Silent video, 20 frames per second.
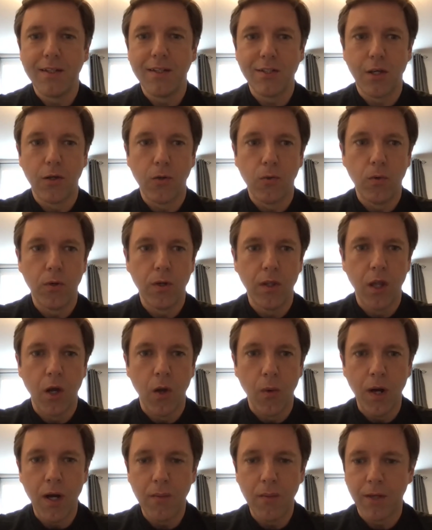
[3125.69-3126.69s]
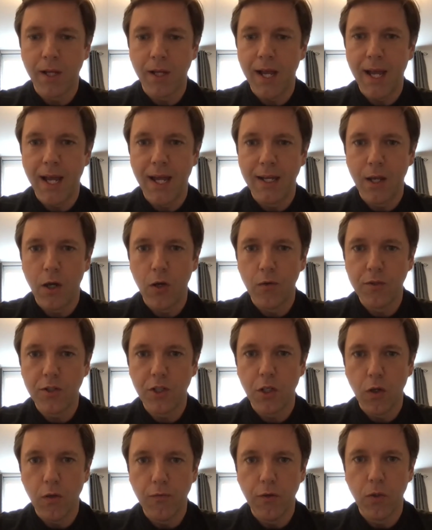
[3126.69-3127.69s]
So Noah, I'm going to hand it over to
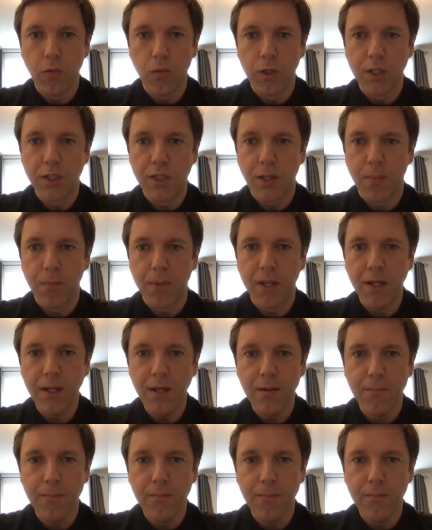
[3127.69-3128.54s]
you if you want to jump in.